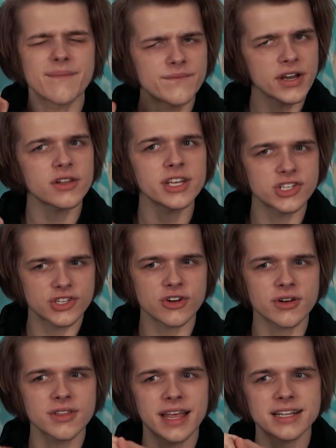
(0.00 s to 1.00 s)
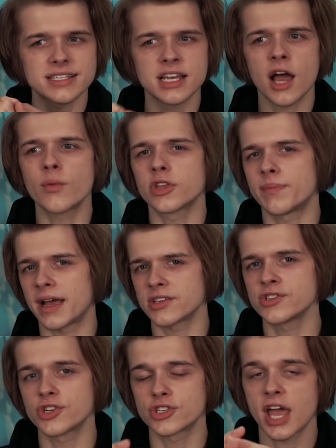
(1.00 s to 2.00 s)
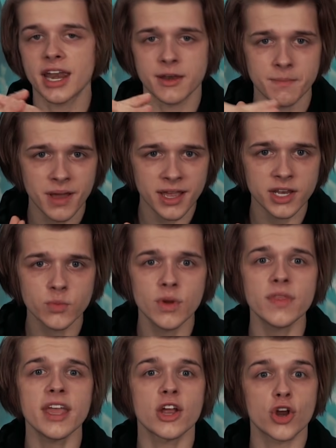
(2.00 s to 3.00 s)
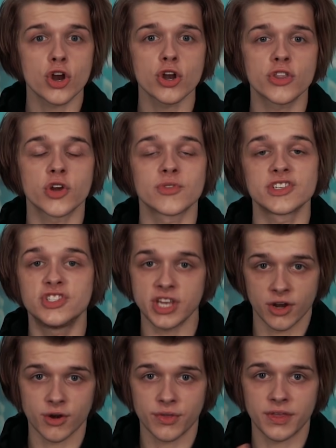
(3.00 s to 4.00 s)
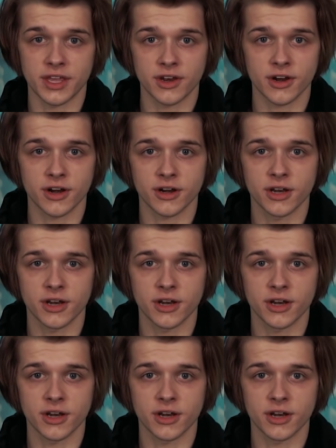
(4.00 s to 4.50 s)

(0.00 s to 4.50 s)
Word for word: I'm fairly certain that's not what the passengers had in mind when they heard there was dinner theater.